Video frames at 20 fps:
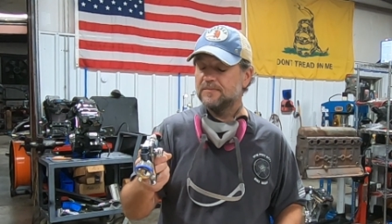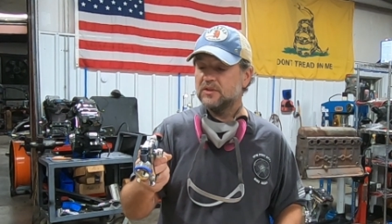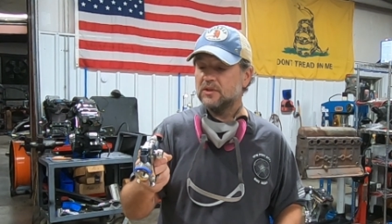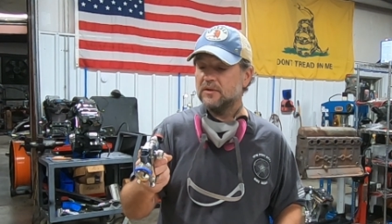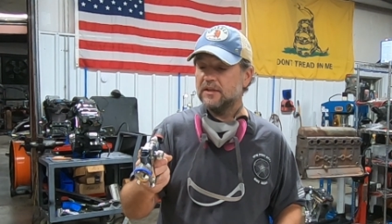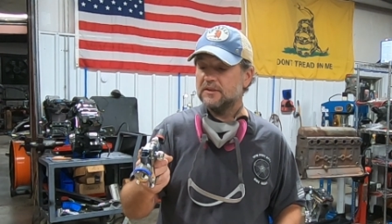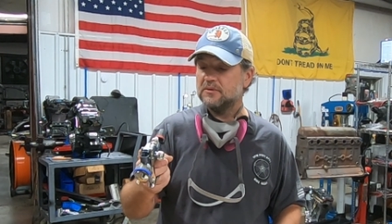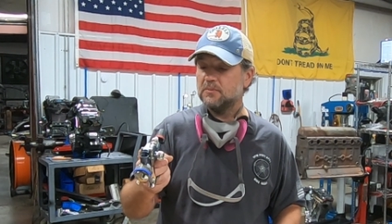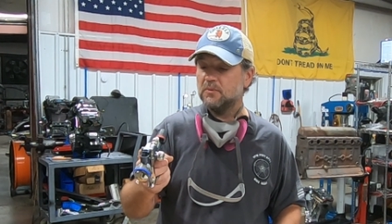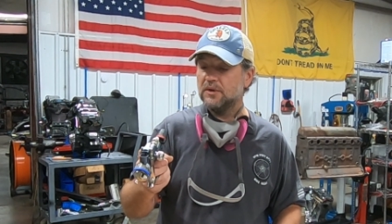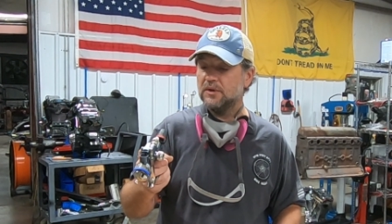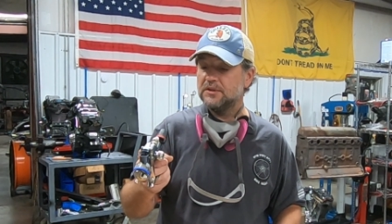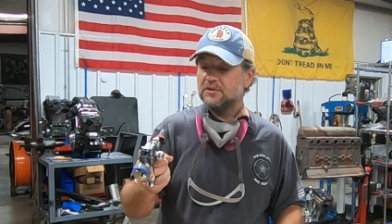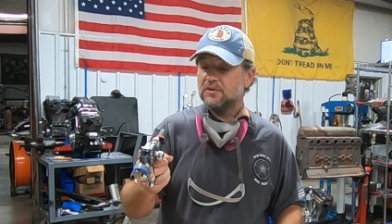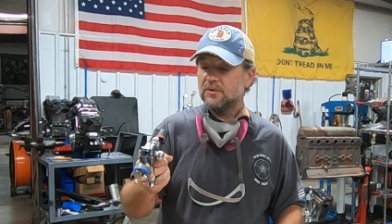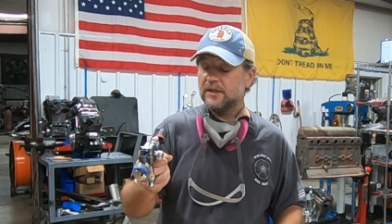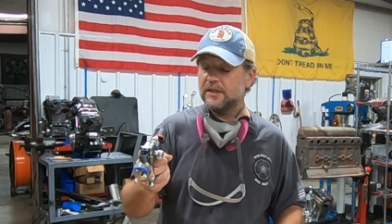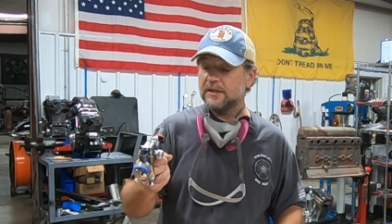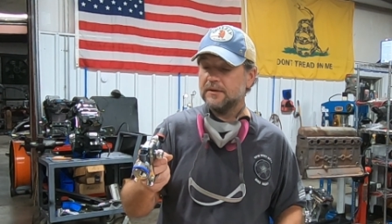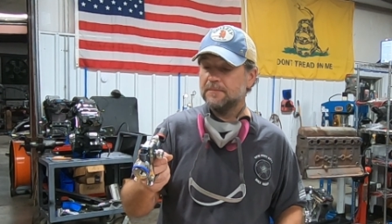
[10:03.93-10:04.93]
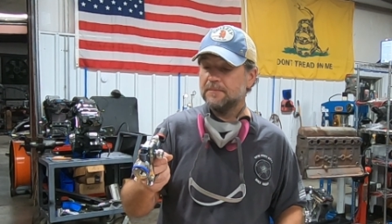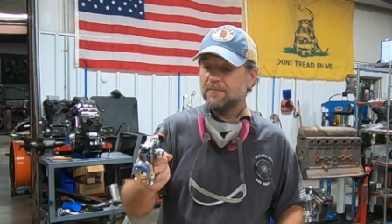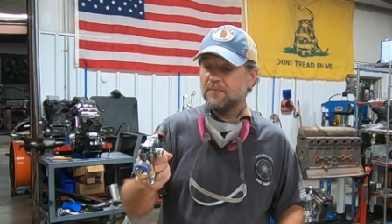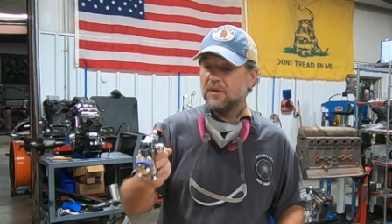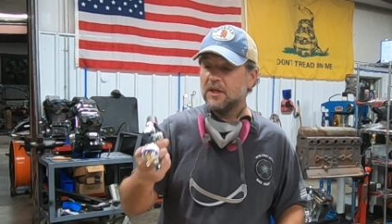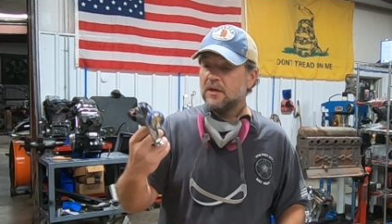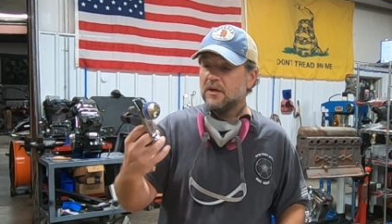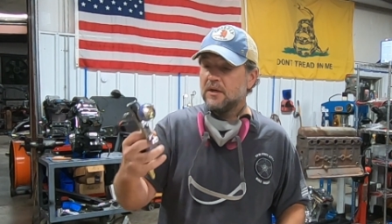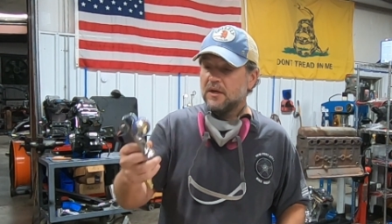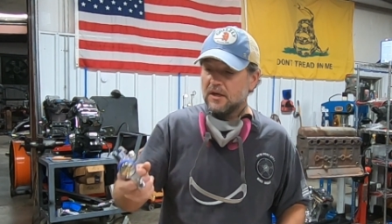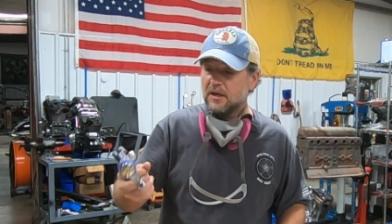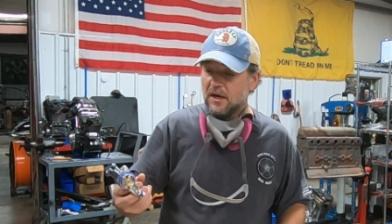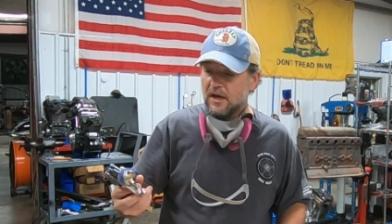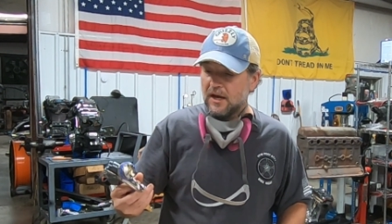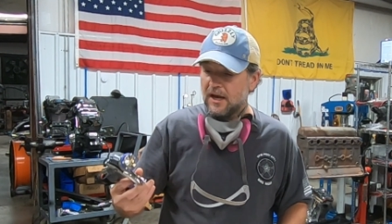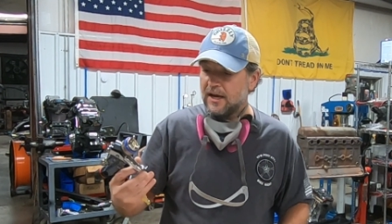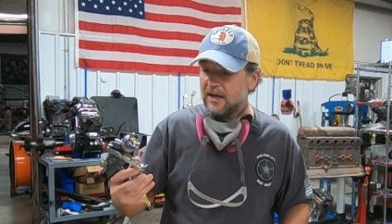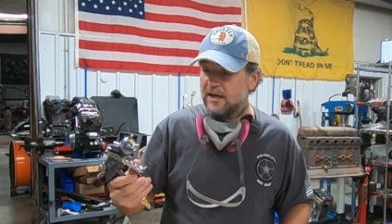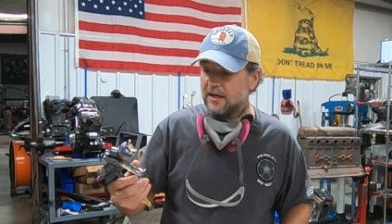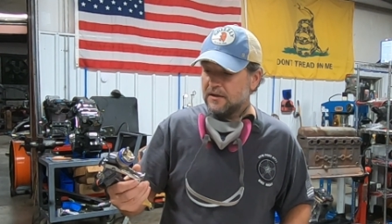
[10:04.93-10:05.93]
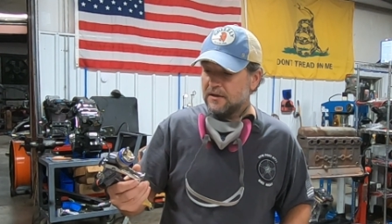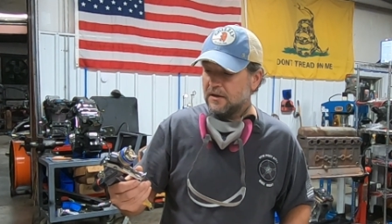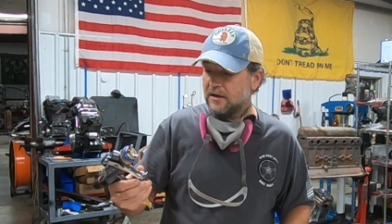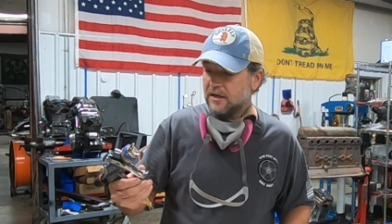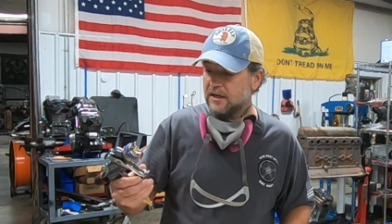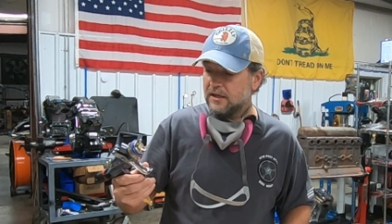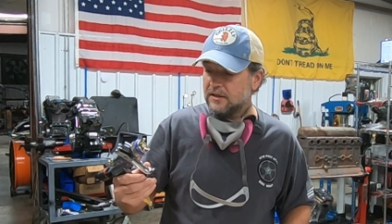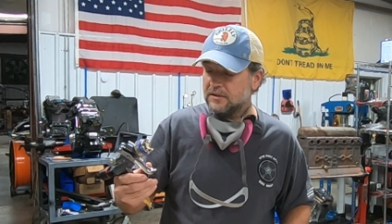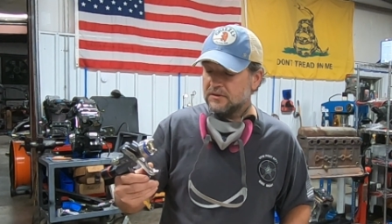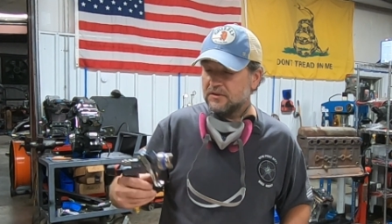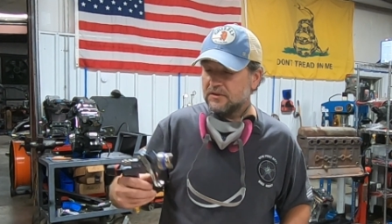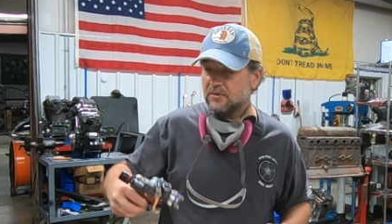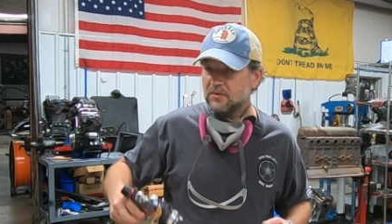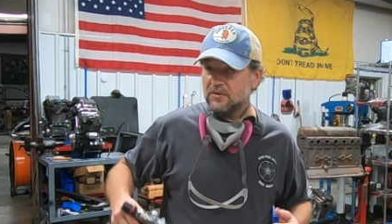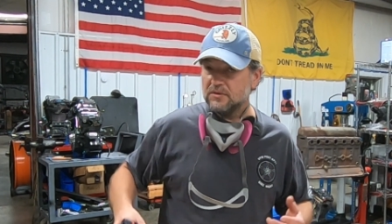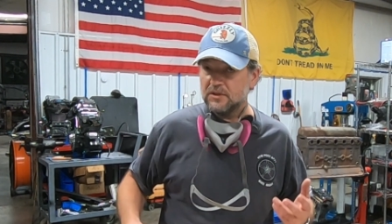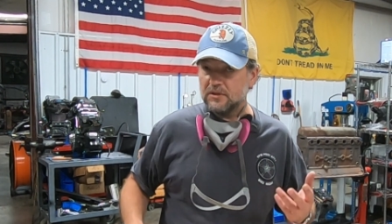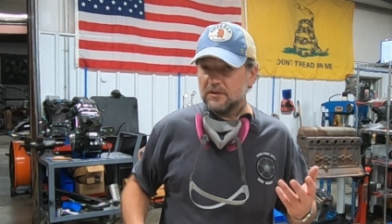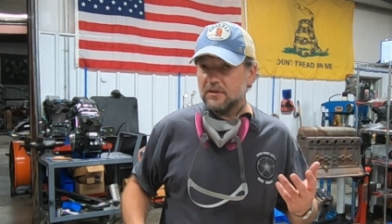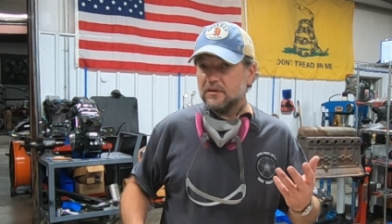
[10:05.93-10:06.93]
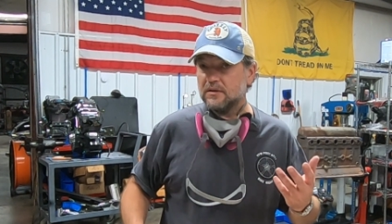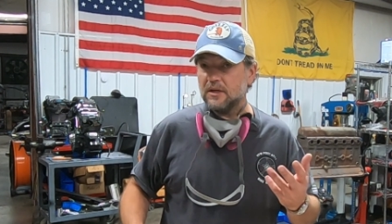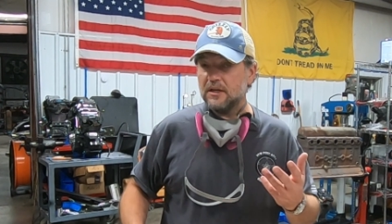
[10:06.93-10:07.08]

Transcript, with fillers: So that's pretty trick. And uh, so there's a,